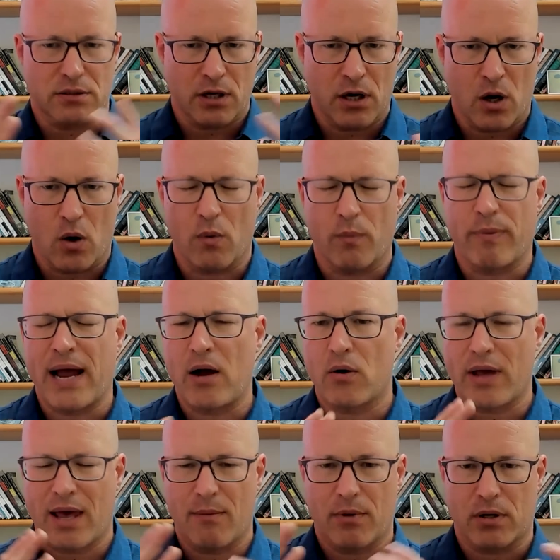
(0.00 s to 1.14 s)

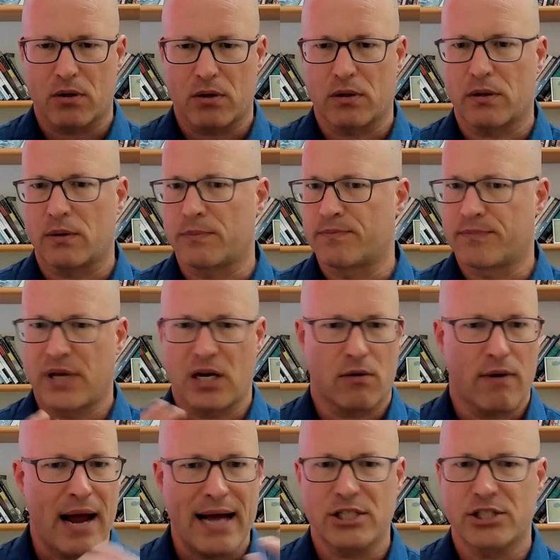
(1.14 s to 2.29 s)
biochemical
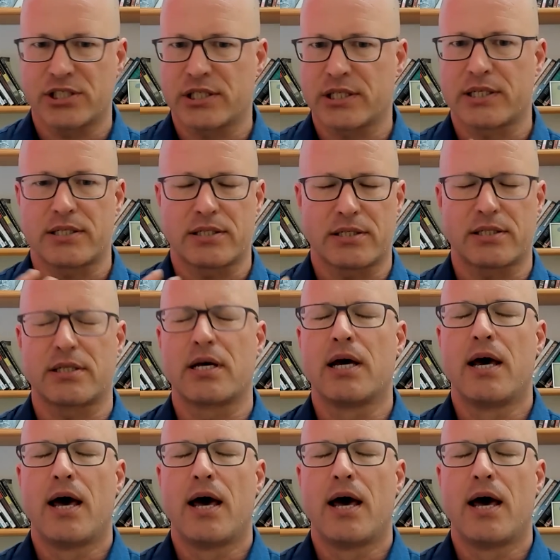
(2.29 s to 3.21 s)
interactions,